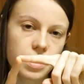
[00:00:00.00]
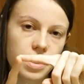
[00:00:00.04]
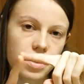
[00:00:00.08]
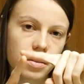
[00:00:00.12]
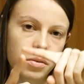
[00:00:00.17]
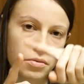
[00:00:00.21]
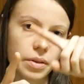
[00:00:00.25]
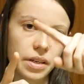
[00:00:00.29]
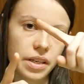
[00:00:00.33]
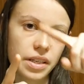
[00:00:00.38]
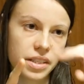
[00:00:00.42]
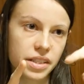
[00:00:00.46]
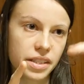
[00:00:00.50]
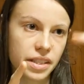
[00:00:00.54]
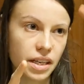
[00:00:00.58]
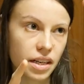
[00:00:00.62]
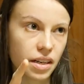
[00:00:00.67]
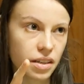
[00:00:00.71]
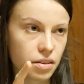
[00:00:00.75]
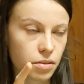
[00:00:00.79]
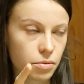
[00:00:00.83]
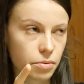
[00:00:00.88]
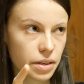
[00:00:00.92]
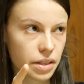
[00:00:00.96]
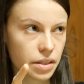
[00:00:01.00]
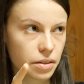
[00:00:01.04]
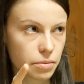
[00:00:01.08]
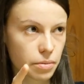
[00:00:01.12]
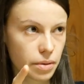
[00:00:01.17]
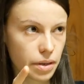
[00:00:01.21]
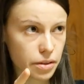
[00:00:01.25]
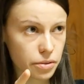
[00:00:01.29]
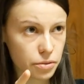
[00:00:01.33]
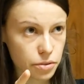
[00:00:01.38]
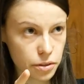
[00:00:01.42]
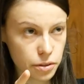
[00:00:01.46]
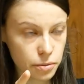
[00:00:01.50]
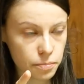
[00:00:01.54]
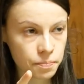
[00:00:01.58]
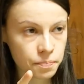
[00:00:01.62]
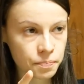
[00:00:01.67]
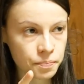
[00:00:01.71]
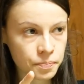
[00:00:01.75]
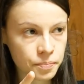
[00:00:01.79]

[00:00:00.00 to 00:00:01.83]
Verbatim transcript: Railway the other way around.